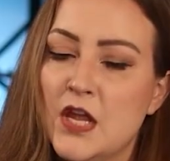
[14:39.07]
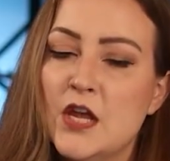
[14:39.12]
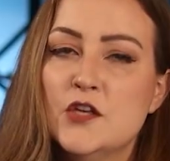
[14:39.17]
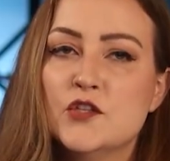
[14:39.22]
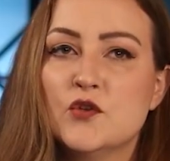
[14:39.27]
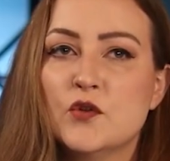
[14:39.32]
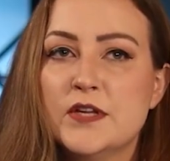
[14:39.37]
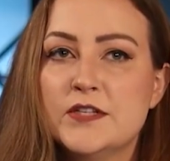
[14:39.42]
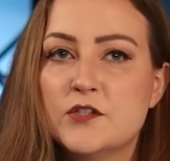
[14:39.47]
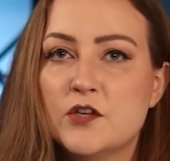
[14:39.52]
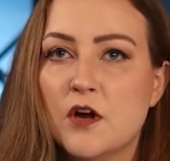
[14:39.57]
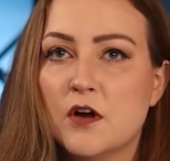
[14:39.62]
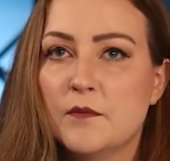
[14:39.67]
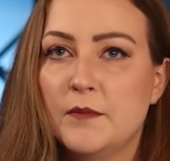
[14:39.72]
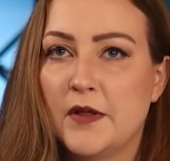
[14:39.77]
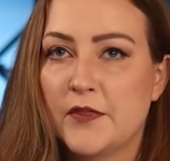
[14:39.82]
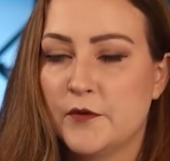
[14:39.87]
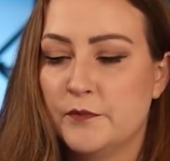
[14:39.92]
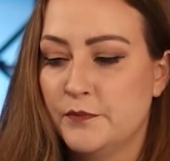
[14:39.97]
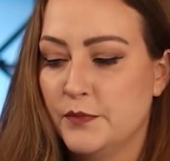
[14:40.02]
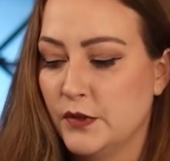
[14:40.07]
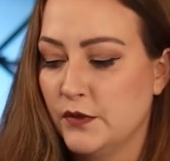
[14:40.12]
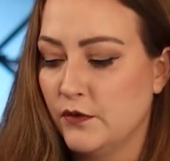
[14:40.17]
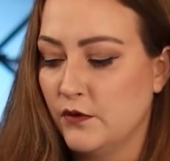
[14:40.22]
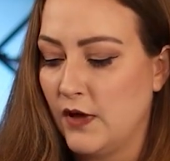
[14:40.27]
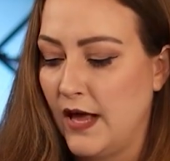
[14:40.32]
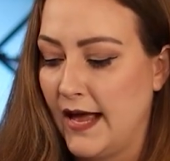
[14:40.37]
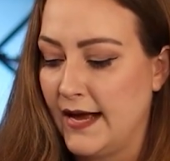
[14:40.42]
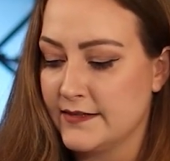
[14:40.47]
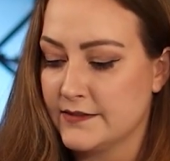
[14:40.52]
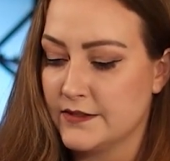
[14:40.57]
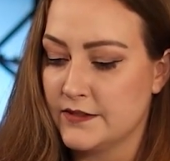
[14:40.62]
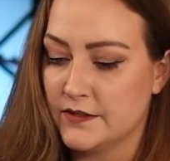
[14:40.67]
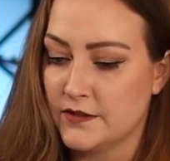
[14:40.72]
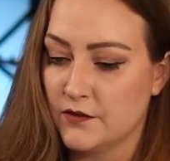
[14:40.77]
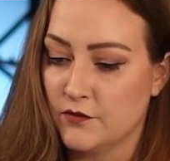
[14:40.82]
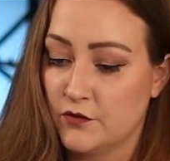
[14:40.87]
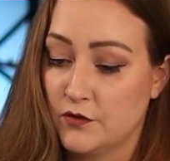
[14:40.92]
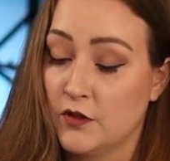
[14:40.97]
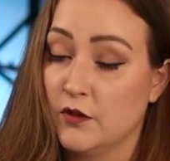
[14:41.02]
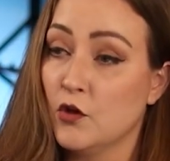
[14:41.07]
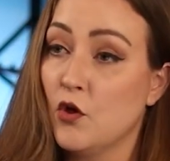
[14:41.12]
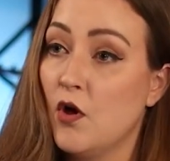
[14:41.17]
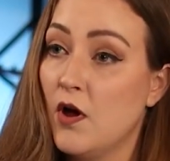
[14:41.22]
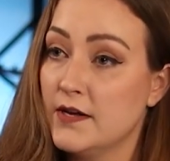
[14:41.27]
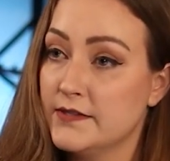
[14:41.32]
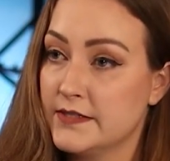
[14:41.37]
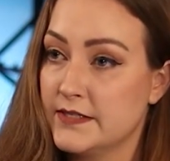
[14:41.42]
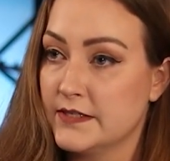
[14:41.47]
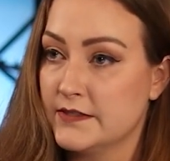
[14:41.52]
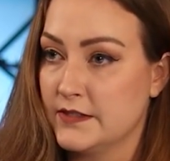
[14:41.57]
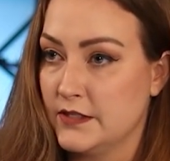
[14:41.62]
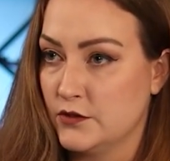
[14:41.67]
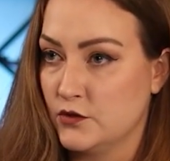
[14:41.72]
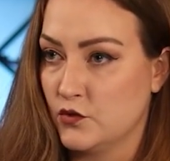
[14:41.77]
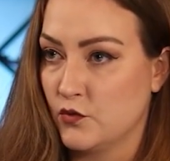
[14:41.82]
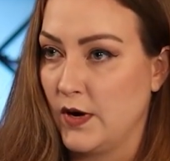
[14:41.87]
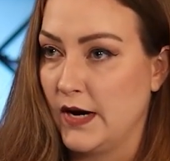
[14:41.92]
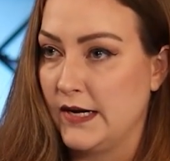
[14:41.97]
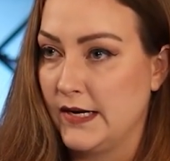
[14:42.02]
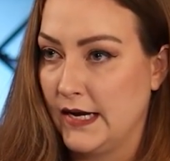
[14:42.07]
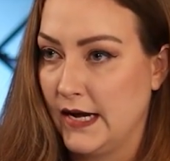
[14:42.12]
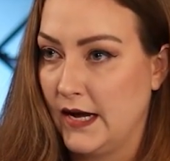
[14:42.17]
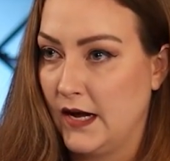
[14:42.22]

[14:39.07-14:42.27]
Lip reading: So let's talk about the bill as it, the law as it exists right now,